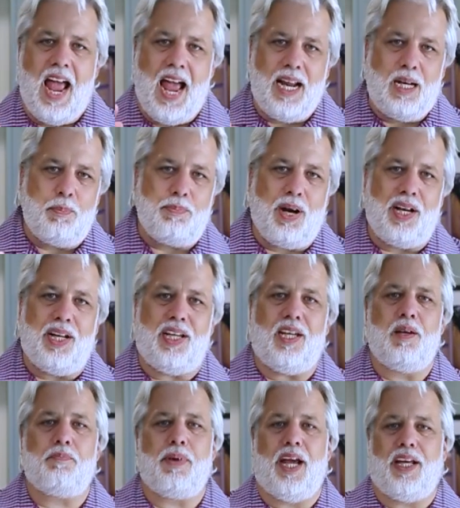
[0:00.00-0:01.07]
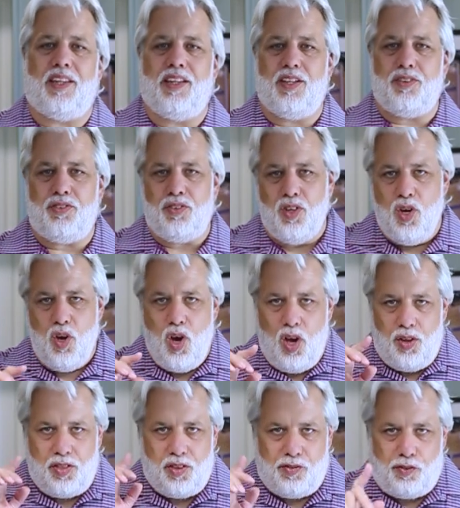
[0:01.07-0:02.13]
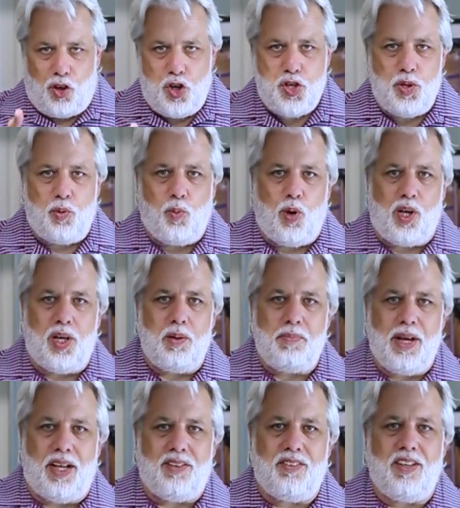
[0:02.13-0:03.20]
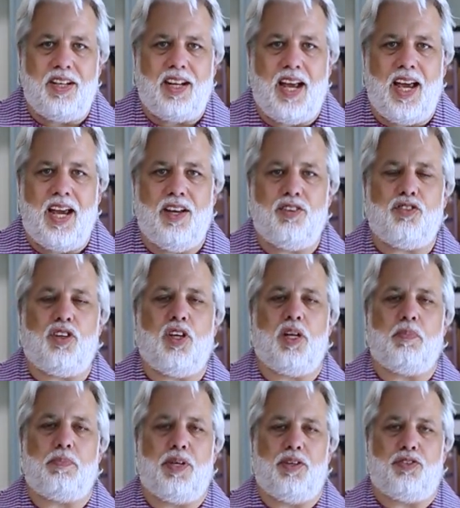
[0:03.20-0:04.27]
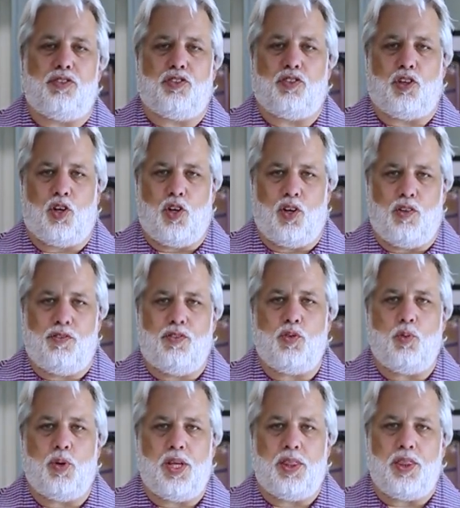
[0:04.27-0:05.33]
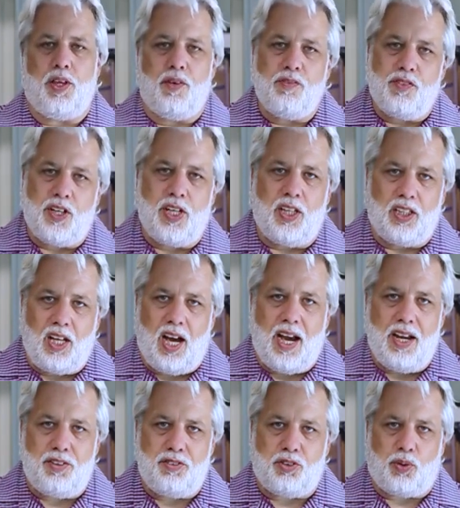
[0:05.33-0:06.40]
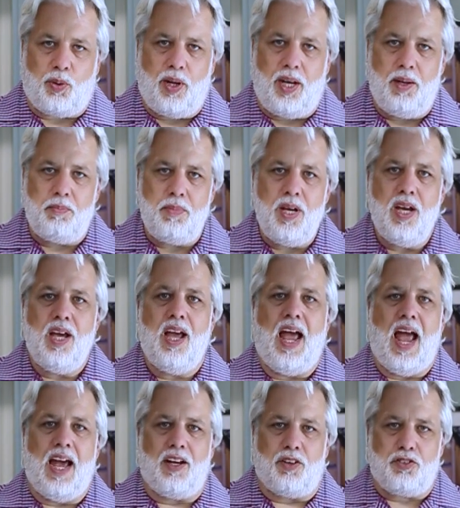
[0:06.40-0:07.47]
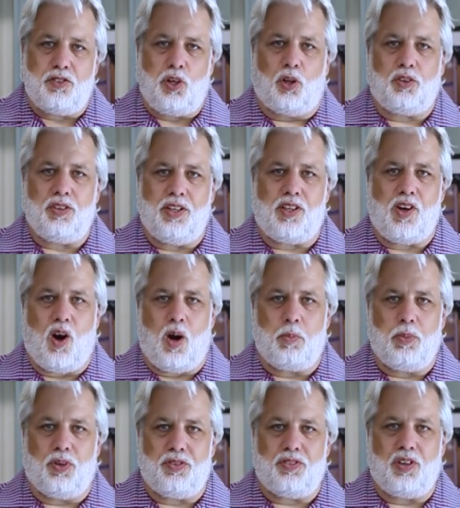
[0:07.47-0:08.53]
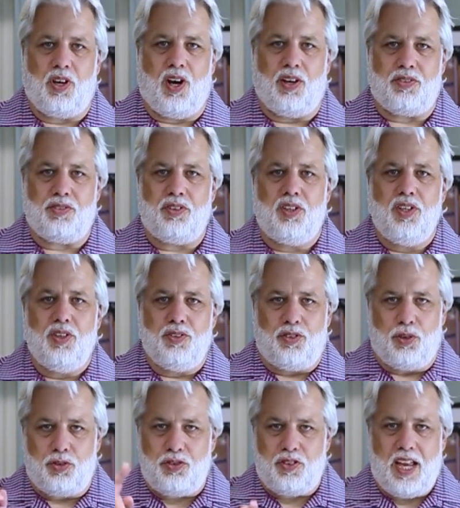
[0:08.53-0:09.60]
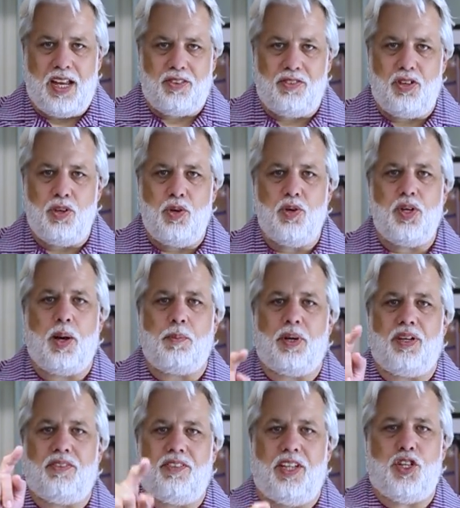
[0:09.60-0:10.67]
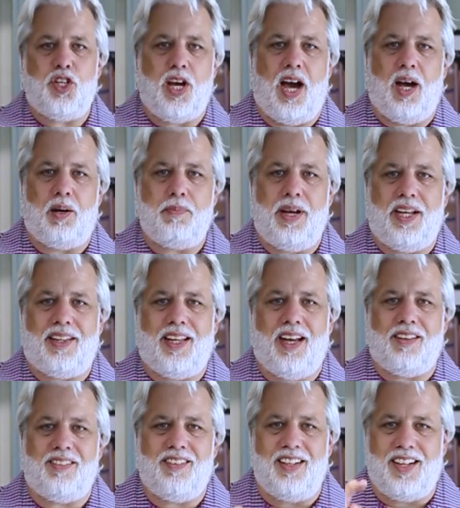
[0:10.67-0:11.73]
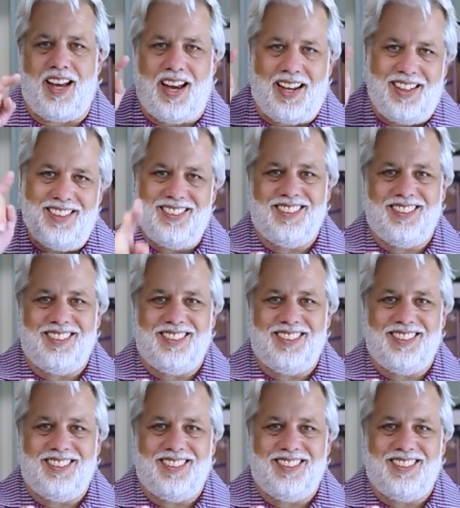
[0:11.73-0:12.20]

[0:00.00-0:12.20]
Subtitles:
Anybody can make this. The version we're gonna make today is gonna be served with vanilla ice cream and a salted caramel sauce. So stay tuned, I'm gonna teach you how to make that today.